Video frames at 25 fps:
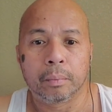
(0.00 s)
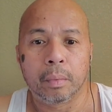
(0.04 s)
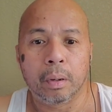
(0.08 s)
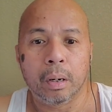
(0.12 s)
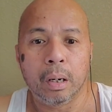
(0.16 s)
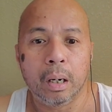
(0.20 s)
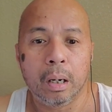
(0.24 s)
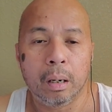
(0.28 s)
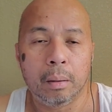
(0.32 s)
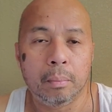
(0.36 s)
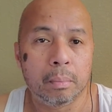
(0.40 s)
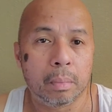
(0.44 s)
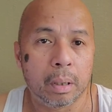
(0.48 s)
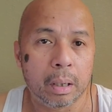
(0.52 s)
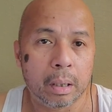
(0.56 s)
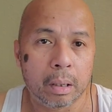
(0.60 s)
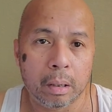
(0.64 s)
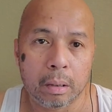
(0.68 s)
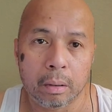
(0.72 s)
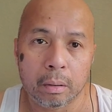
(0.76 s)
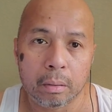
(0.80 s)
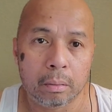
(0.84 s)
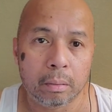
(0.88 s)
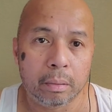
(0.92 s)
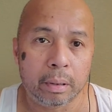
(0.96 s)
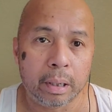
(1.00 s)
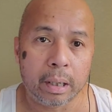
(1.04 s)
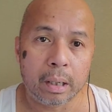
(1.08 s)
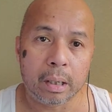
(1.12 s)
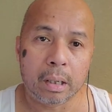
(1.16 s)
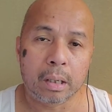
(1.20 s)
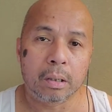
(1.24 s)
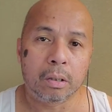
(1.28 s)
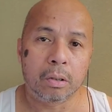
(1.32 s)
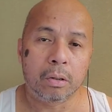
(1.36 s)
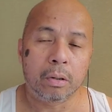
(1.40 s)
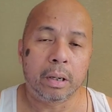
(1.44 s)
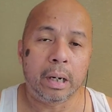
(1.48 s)
Another thing
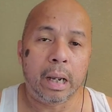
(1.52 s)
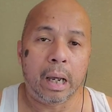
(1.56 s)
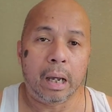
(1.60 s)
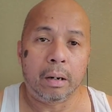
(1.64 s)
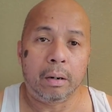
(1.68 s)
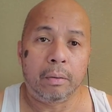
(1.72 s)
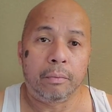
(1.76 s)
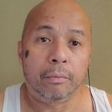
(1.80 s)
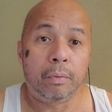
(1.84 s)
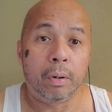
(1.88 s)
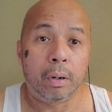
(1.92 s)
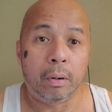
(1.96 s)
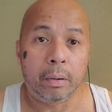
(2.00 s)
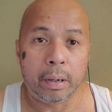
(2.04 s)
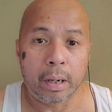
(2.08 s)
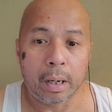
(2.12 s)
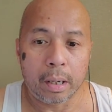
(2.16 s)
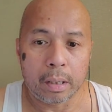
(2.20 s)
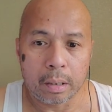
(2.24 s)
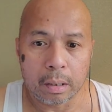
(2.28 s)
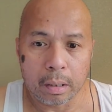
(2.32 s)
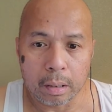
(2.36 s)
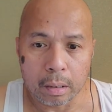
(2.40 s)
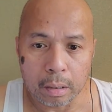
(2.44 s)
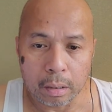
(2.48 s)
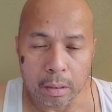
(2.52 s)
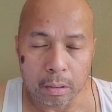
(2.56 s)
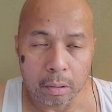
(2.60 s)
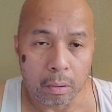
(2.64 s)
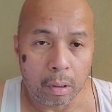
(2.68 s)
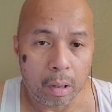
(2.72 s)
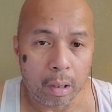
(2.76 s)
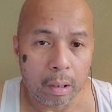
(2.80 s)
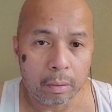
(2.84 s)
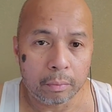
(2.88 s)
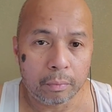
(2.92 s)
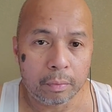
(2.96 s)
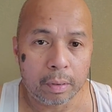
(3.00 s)
is you can add a variation. So
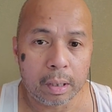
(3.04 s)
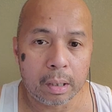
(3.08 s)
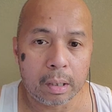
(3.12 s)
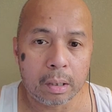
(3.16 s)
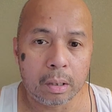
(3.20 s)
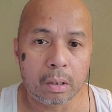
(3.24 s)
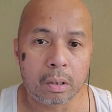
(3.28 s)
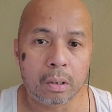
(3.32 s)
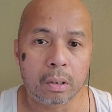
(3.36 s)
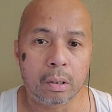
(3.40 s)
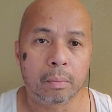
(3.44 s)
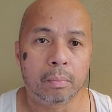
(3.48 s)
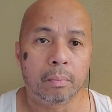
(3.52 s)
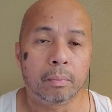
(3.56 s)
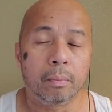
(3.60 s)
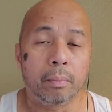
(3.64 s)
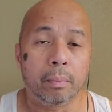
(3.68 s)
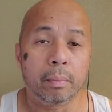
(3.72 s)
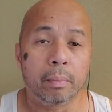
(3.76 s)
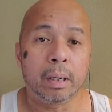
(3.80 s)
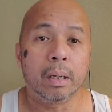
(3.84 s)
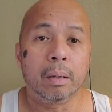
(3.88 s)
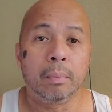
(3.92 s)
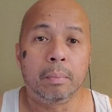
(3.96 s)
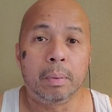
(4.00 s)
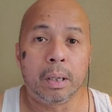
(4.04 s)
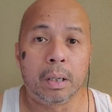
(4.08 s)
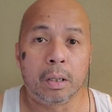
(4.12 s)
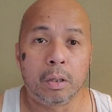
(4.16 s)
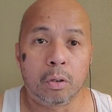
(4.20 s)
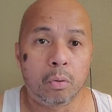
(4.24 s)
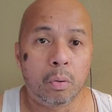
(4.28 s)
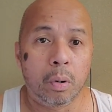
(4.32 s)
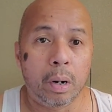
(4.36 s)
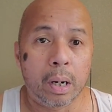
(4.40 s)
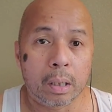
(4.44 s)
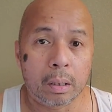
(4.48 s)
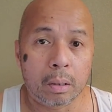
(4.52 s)
all of these need to be
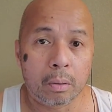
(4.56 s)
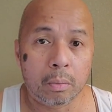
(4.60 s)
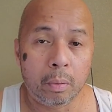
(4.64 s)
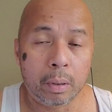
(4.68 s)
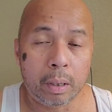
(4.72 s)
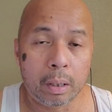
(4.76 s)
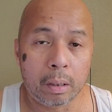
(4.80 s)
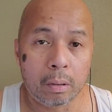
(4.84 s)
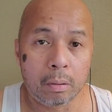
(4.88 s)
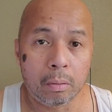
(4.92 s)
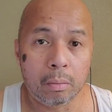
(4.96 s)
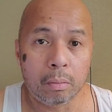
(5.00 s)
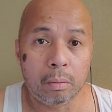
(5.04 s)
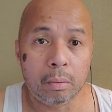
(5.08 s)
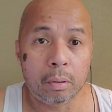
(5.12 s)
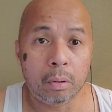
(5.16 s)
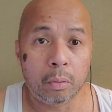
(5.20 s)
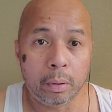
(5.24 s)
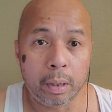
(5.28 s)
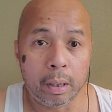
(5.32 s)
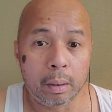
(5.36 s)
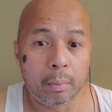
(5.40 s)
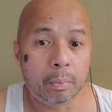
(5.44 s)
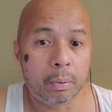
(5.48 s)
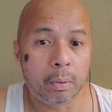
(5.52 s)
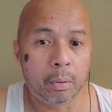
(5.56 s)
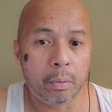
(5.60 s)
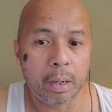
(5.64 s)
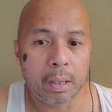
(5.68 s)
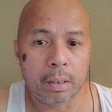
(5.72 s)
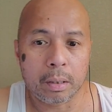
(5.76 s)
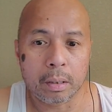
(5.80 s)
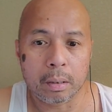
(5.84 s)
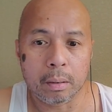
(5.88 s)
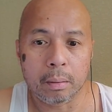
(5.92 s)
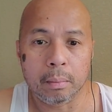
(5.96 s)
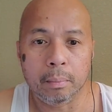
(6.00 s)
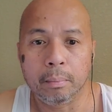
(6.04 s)
addressed when you create a
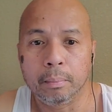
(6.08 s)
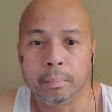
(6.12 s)
progression.